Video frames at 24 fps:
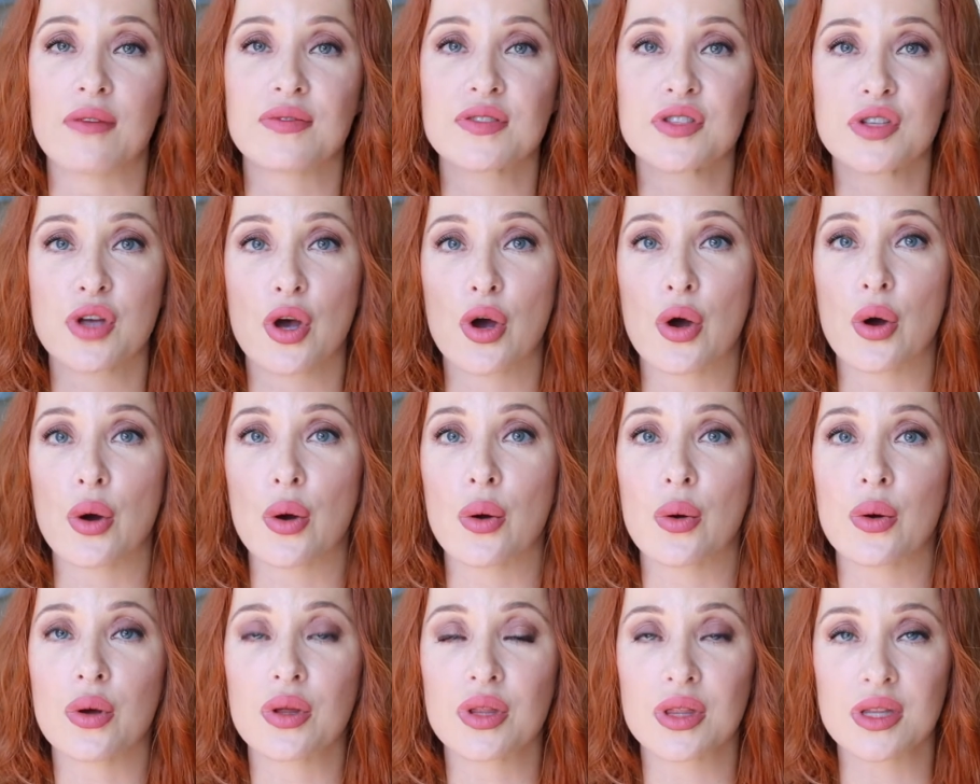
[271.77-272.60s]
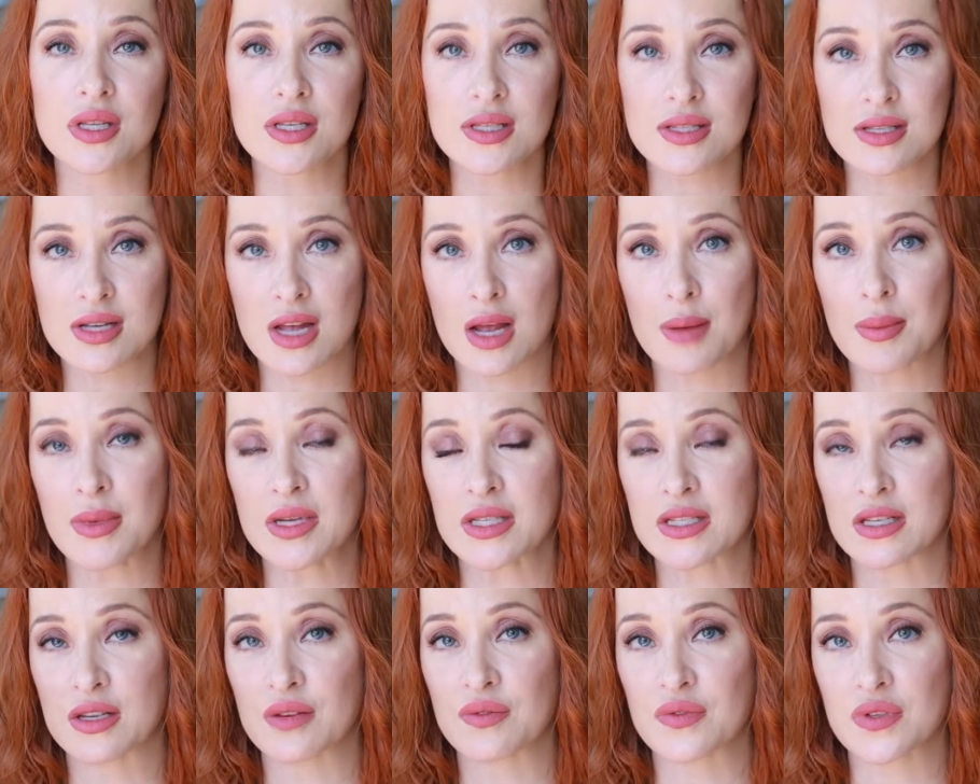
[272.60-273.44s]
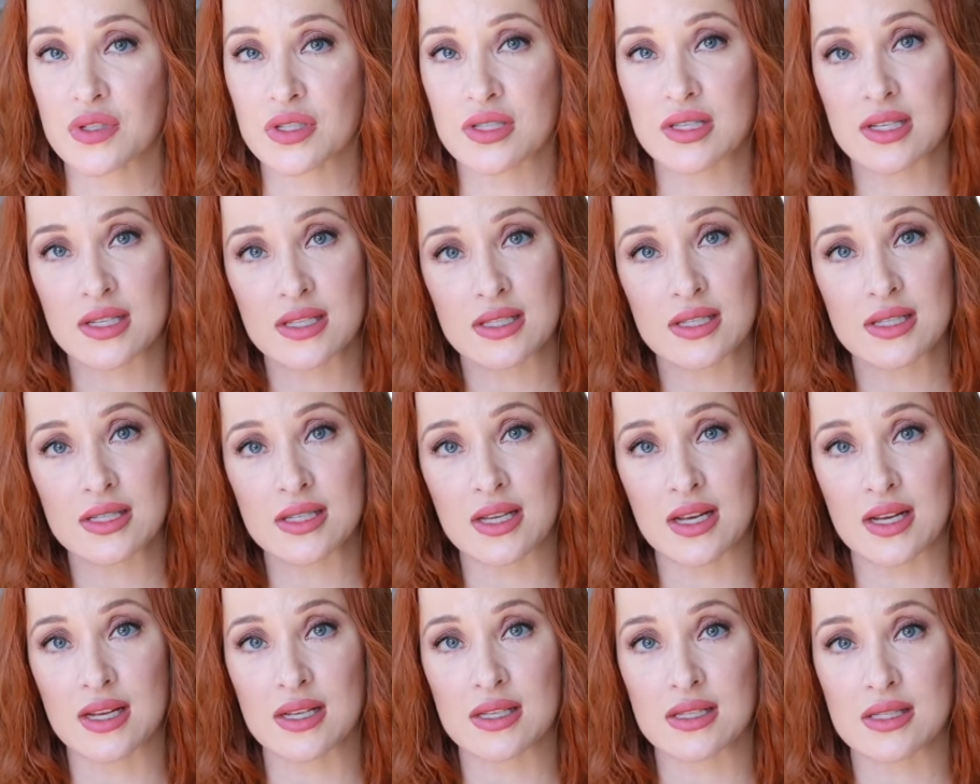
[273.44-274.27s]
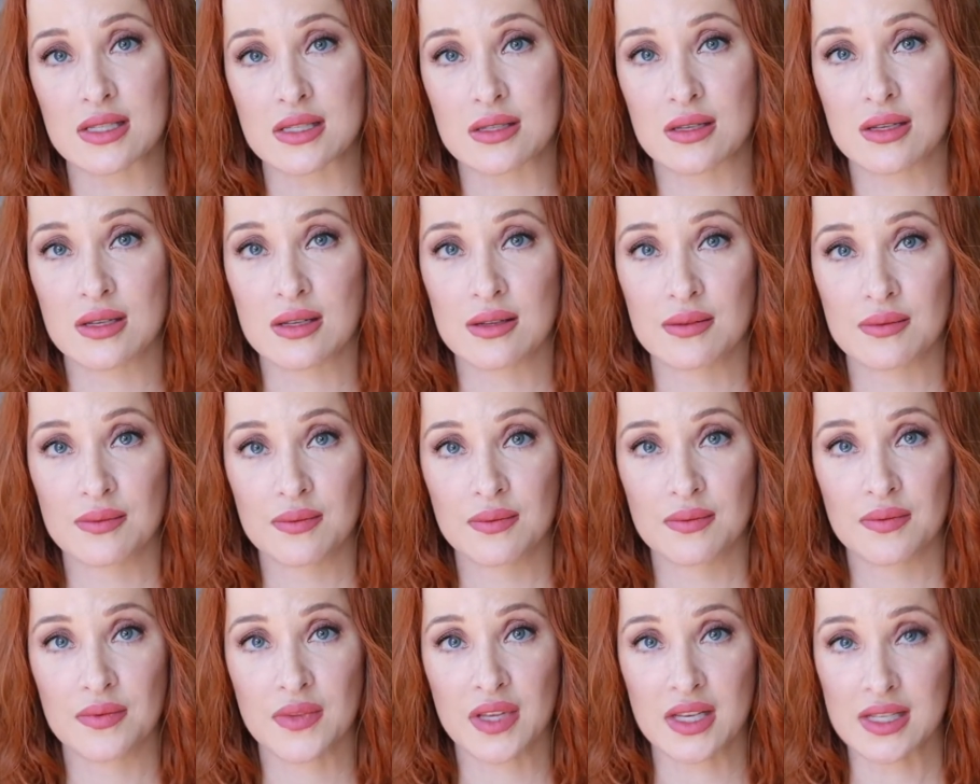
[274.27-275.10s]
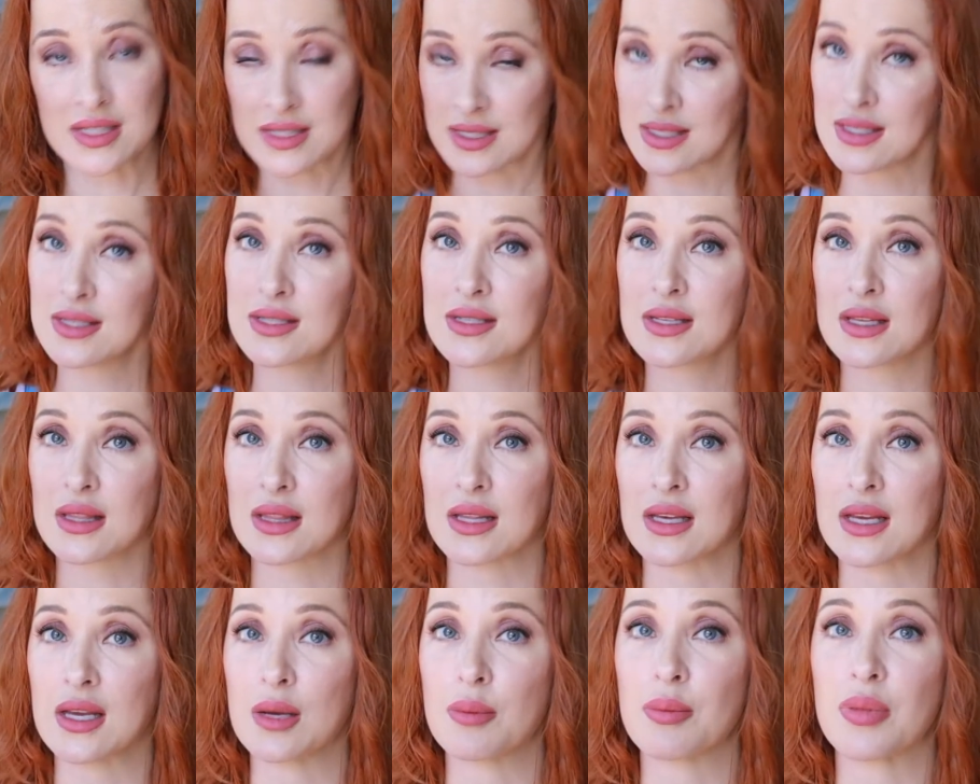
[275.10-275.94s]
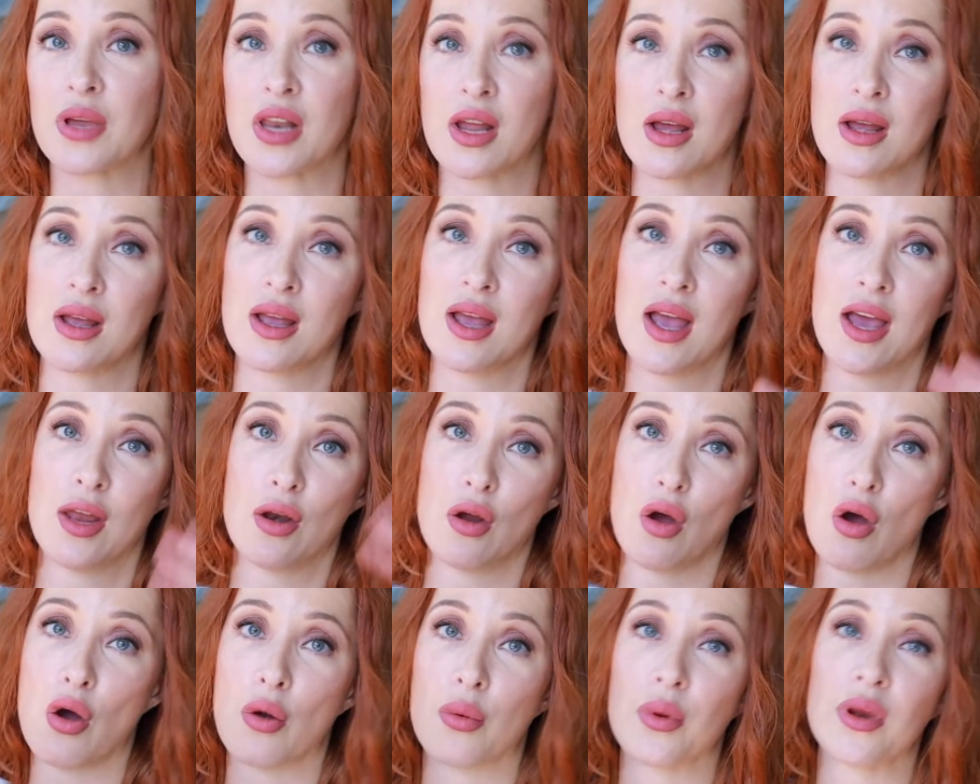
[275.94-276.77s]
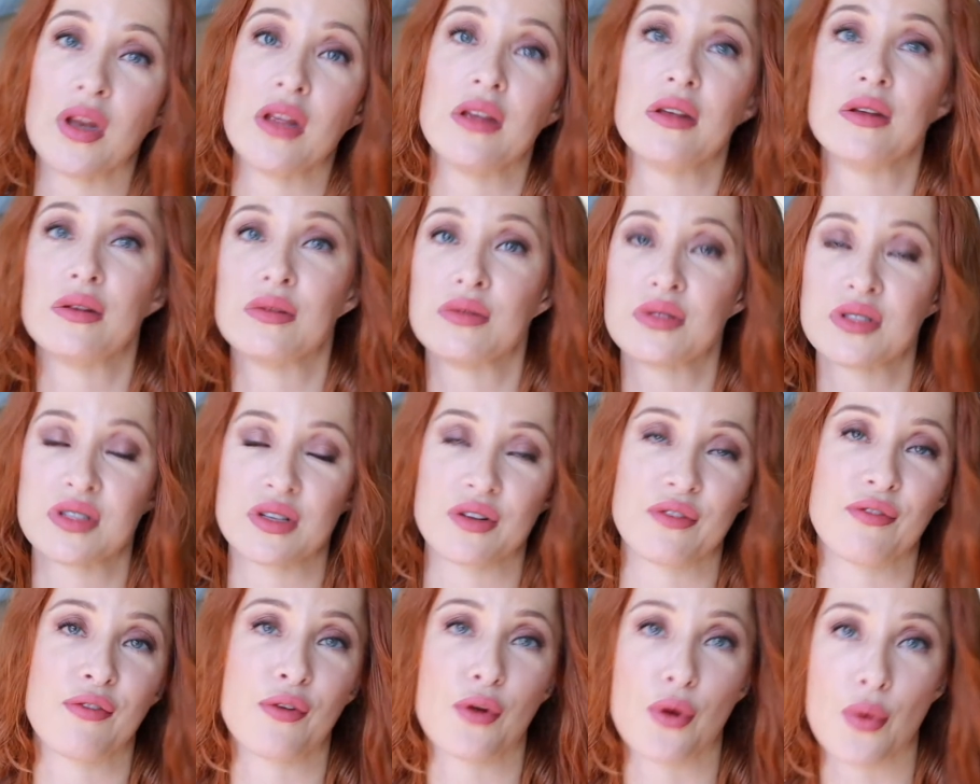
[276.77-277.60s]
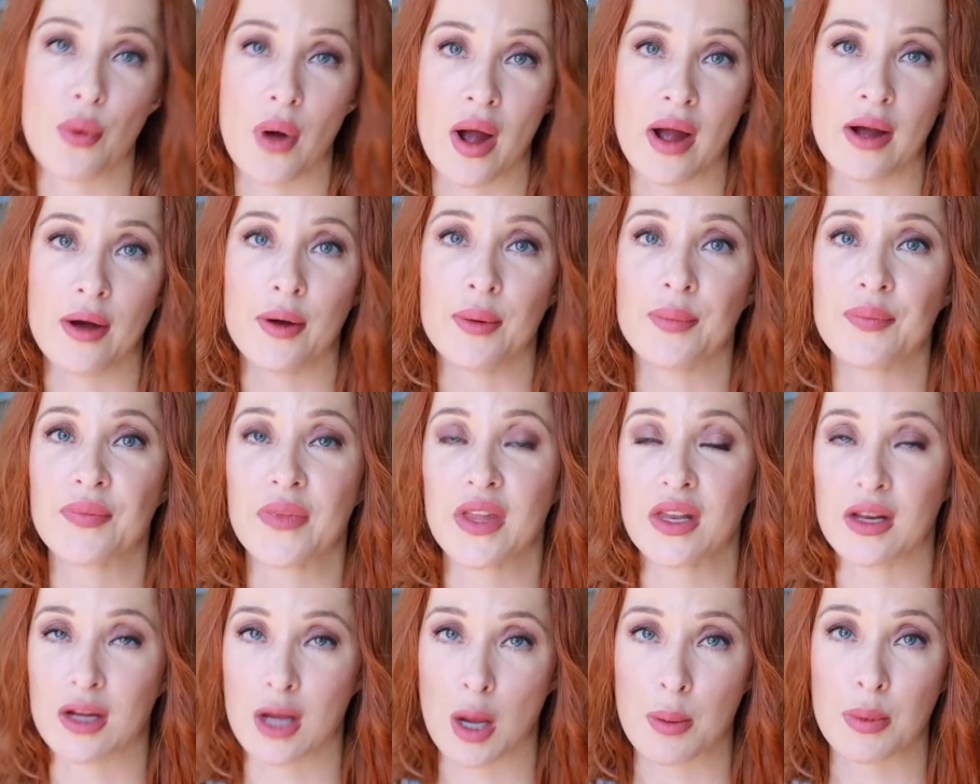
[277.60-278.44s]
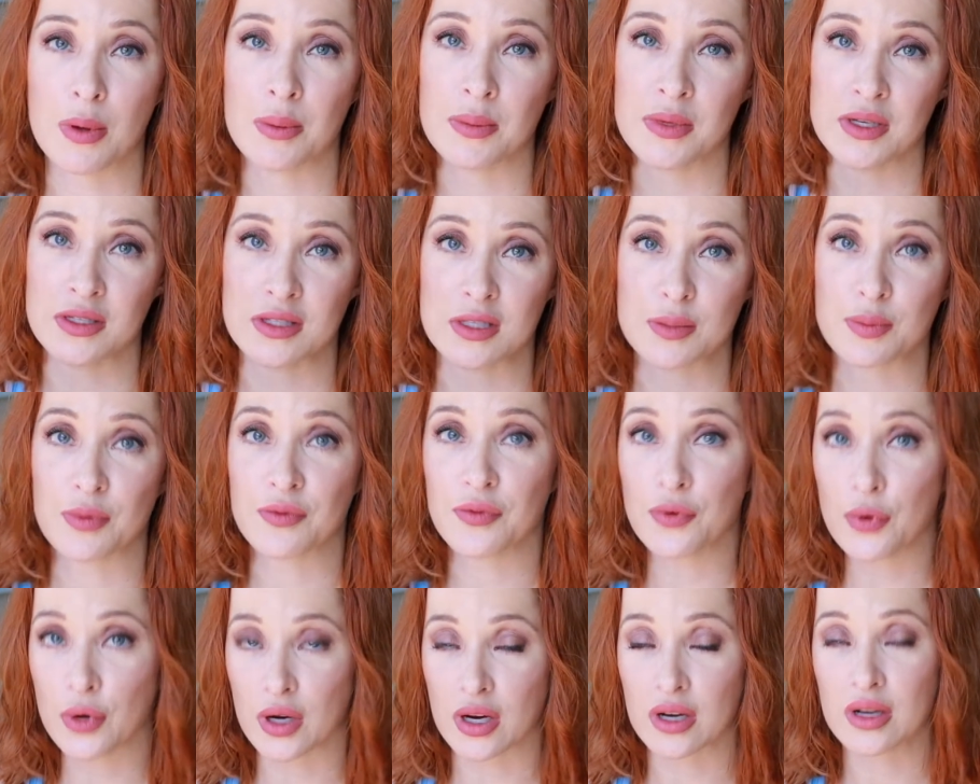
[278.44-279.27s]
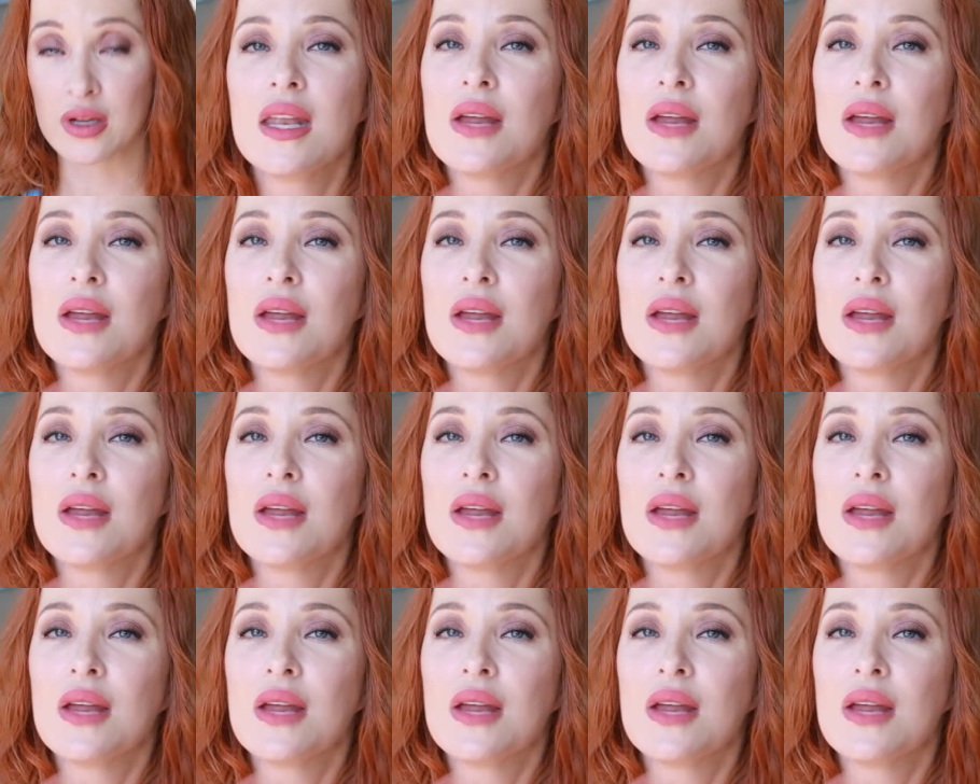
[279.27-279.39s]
So this time I did it for 60 days consistently, but I had already used it for a while and a couple of months before.